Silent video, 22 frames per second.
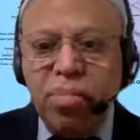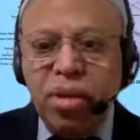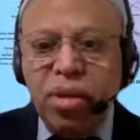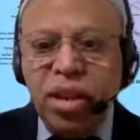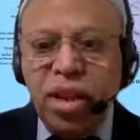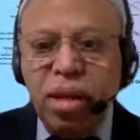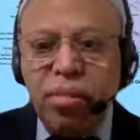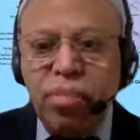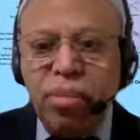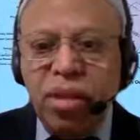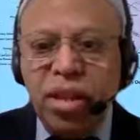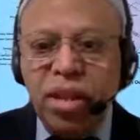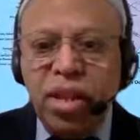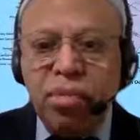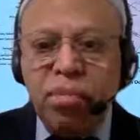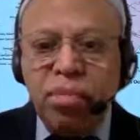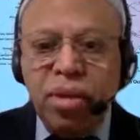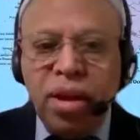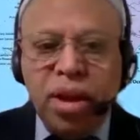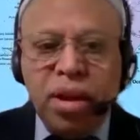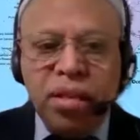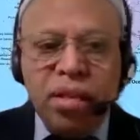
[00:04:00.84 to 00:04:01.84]
may label
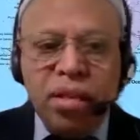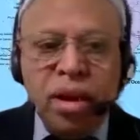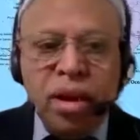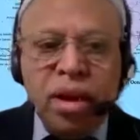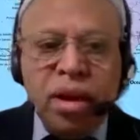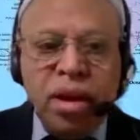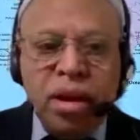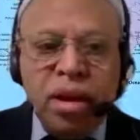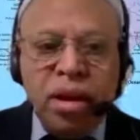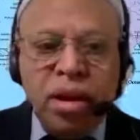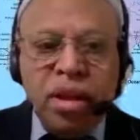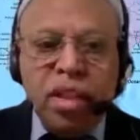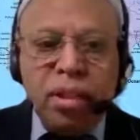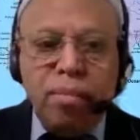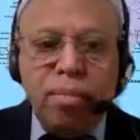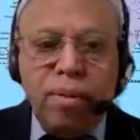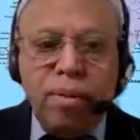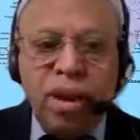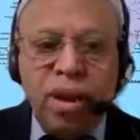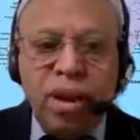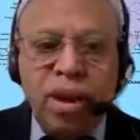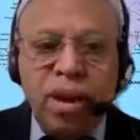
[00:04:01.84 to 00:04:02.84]
them as
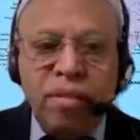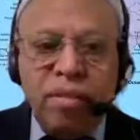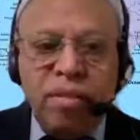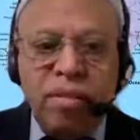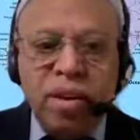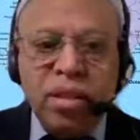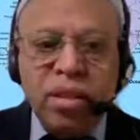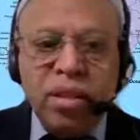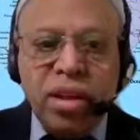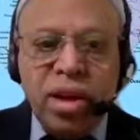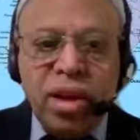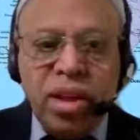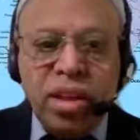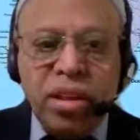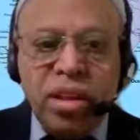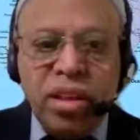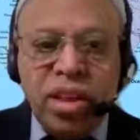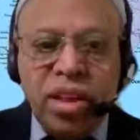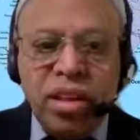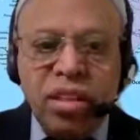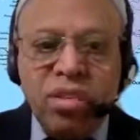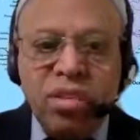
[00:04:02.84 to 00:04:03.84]
disbelievers,
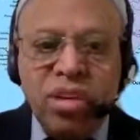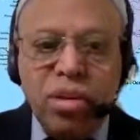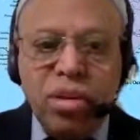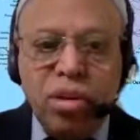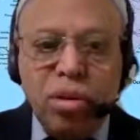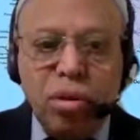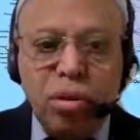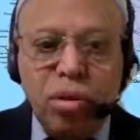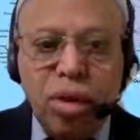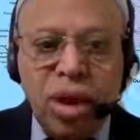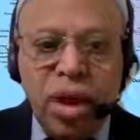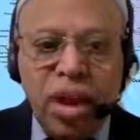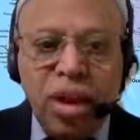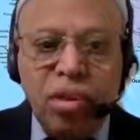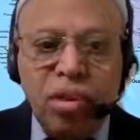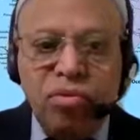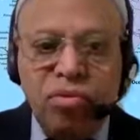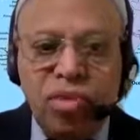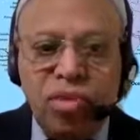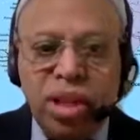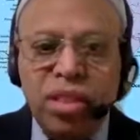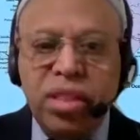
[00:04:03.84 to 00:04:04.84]
unjust, cruel,
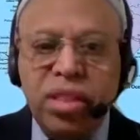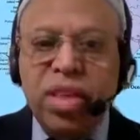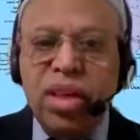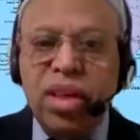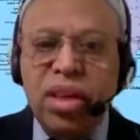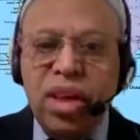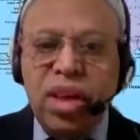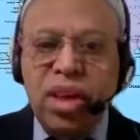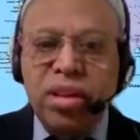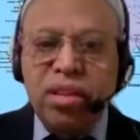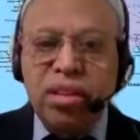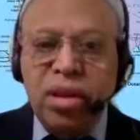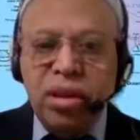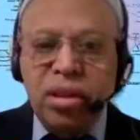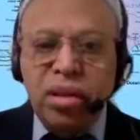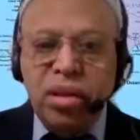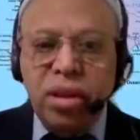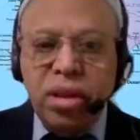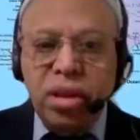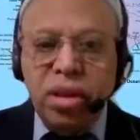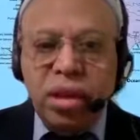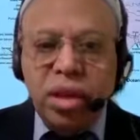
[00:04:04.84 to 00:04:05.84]
fasik,
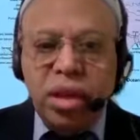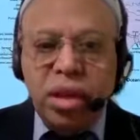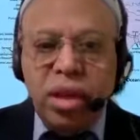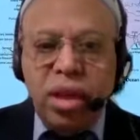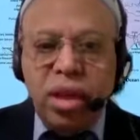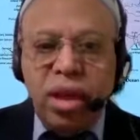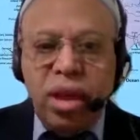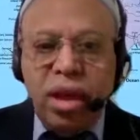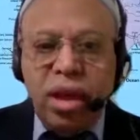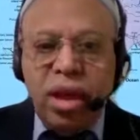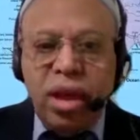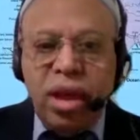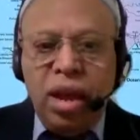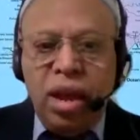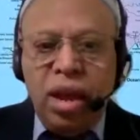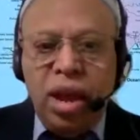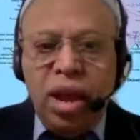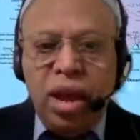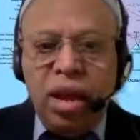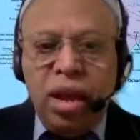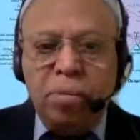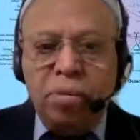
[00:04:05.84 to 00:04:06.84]
etc.,
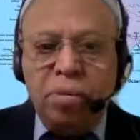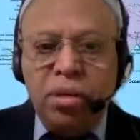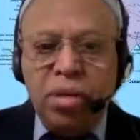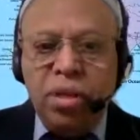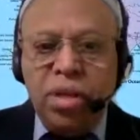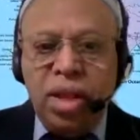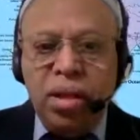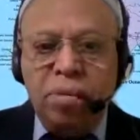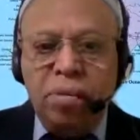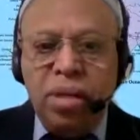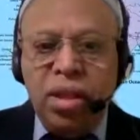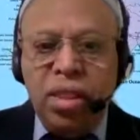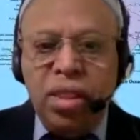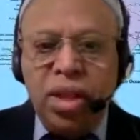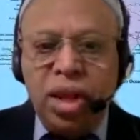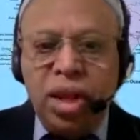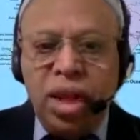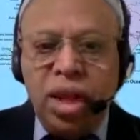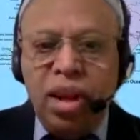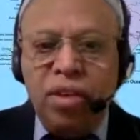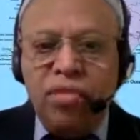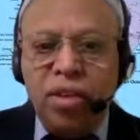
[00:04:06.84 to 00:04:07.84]
and put them in the
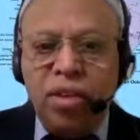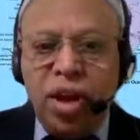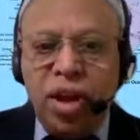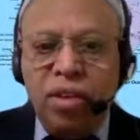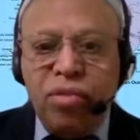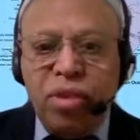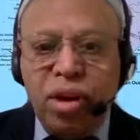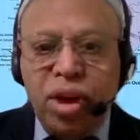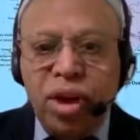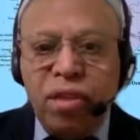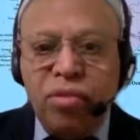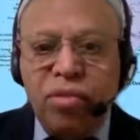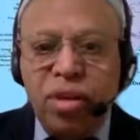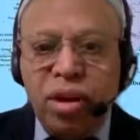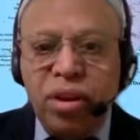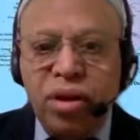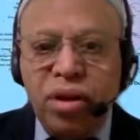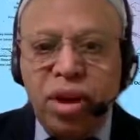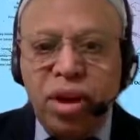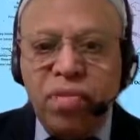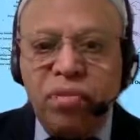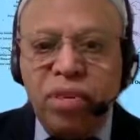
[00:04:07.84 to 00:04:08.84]
hellfire
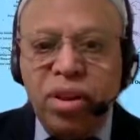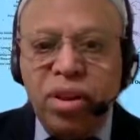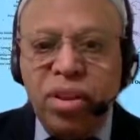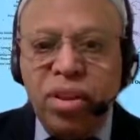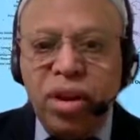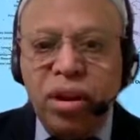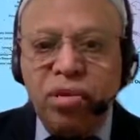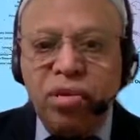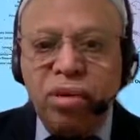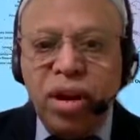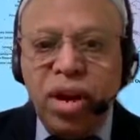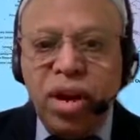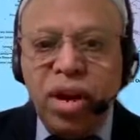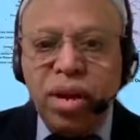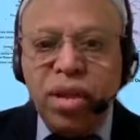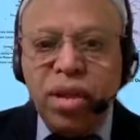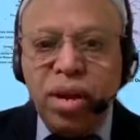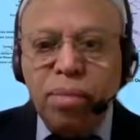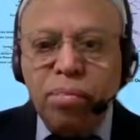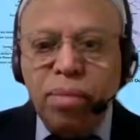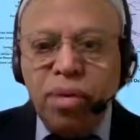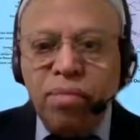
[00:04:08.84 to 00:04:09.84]
forever. Reference Al Quran,
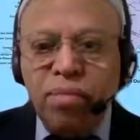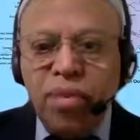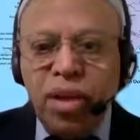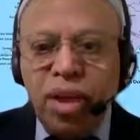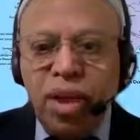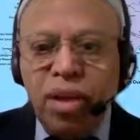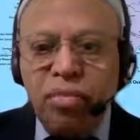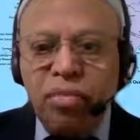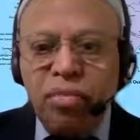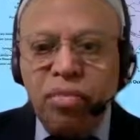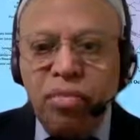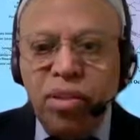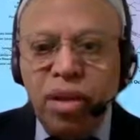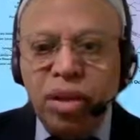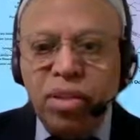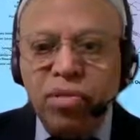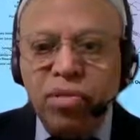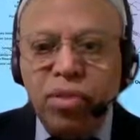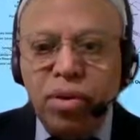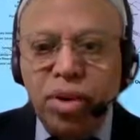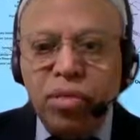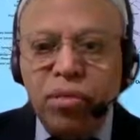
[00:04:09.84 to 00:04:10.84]
chapter 5,
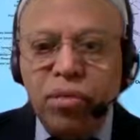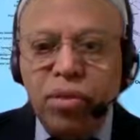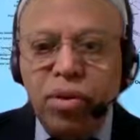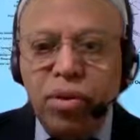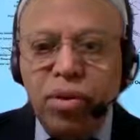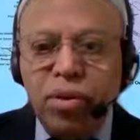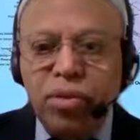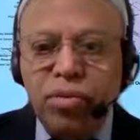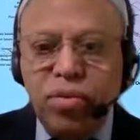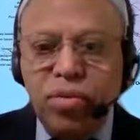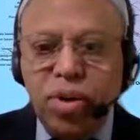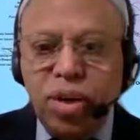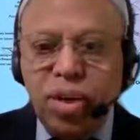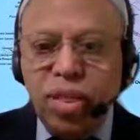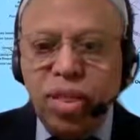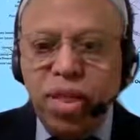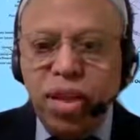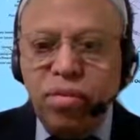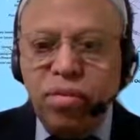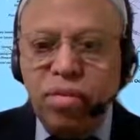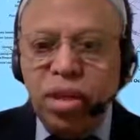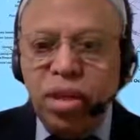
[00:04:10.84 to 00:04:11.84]
verse 44 to
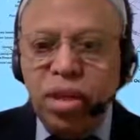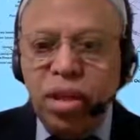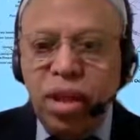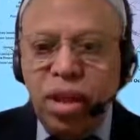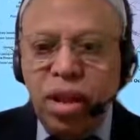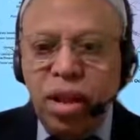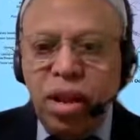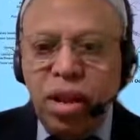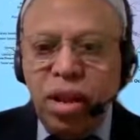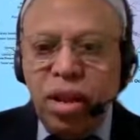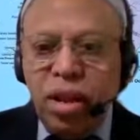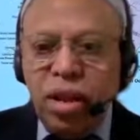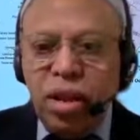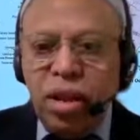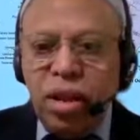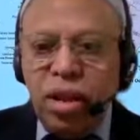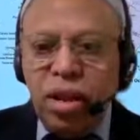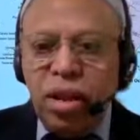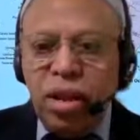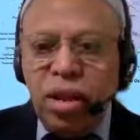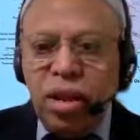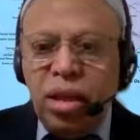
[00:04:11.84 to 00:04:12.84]
47.
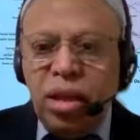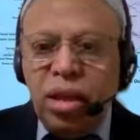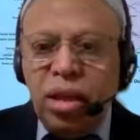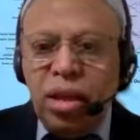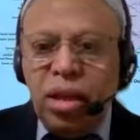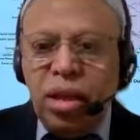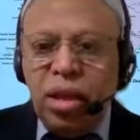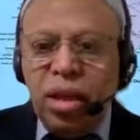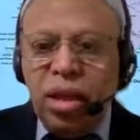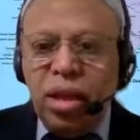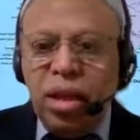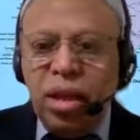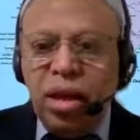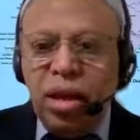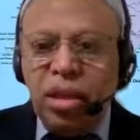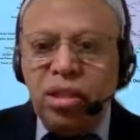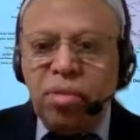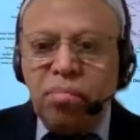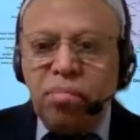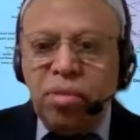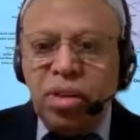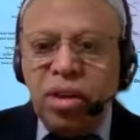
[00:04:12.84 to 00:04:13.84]

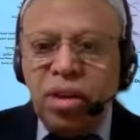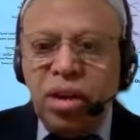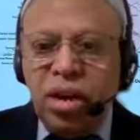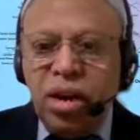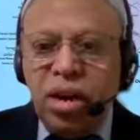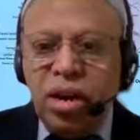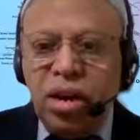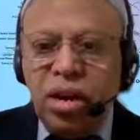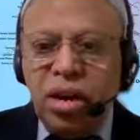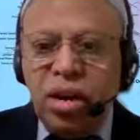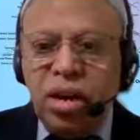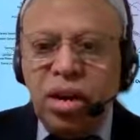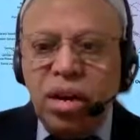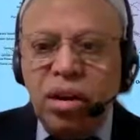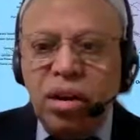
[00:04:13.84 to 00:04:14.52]
Youngers must learn